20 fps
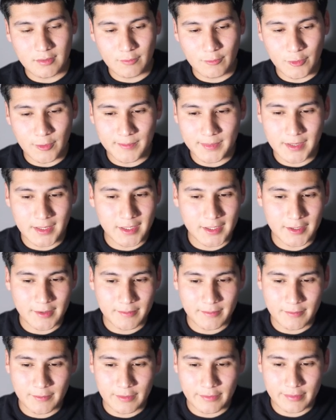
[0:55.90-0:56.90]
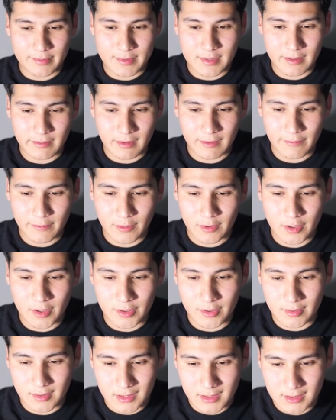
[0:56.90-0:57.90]
warmed it up, went from
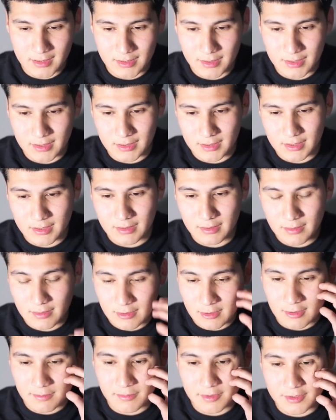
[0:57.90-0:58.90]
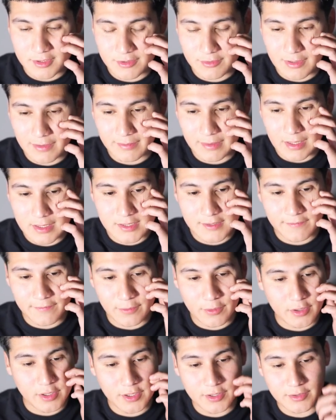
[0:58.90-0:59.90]
7400 to almost
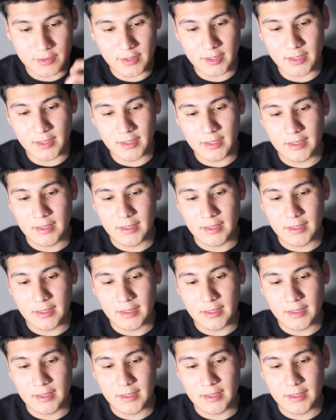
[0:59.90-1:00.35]
12,400.